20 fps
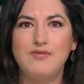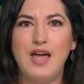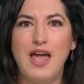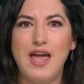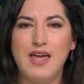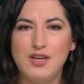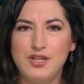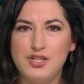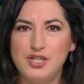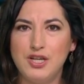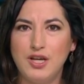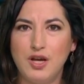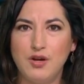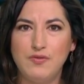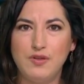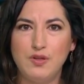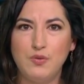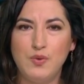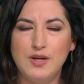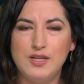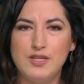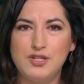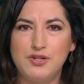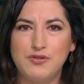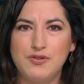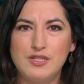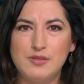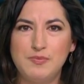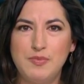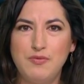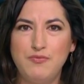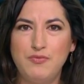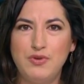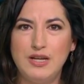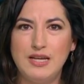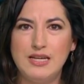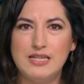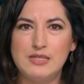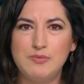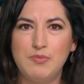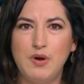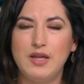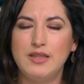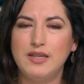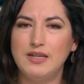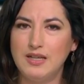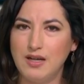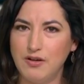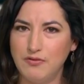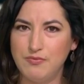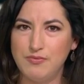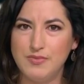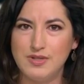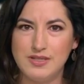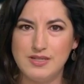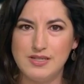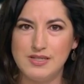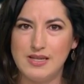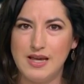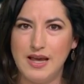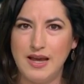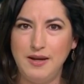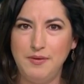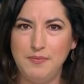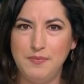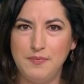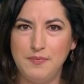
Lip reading: energy over the winter has been released by the government today.